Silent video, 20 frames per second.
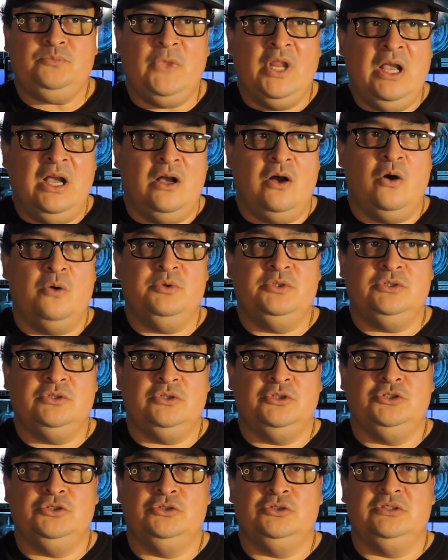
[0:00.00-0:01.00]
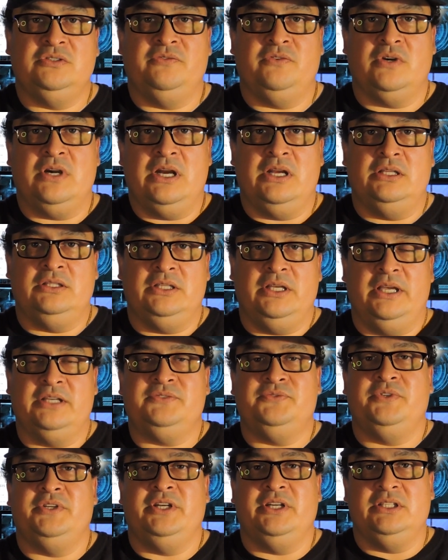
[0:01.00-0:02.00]
I'm always going to use the
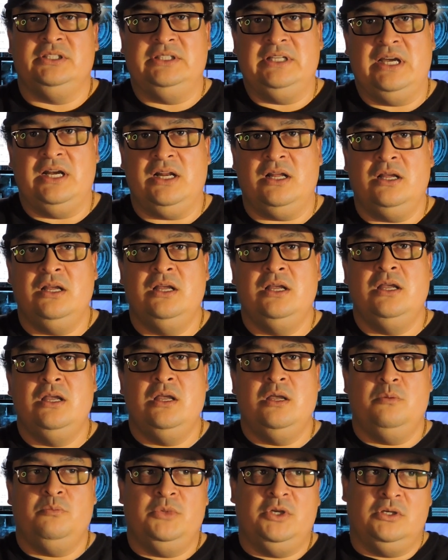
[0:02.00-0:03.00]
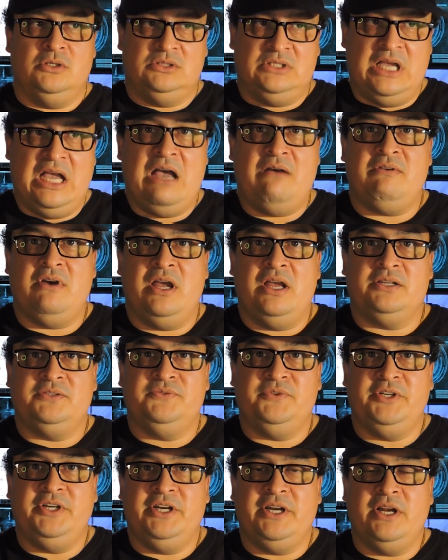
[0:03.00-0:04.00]
Xfinity data because I have an
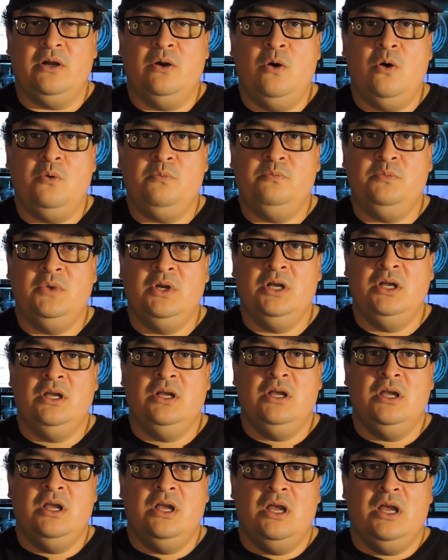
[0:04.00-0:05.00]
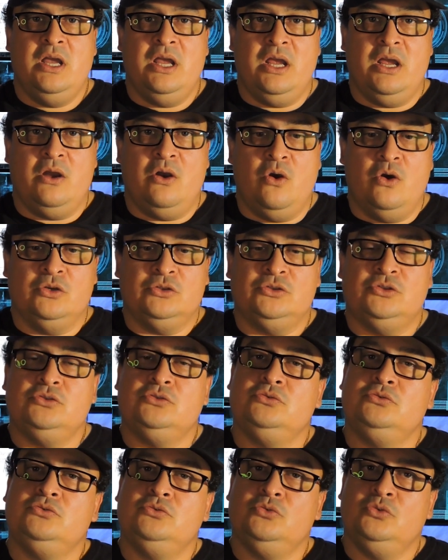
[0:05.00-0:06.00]
Xfinity at home. It goes
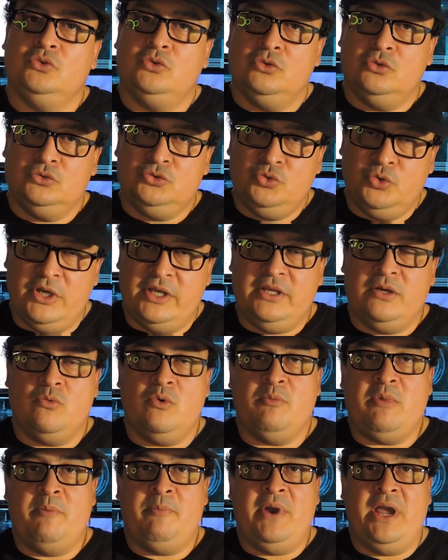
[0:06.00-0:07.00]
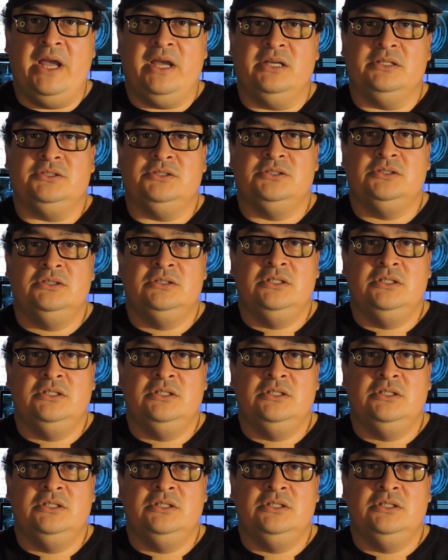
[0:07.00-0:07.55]
together with my package.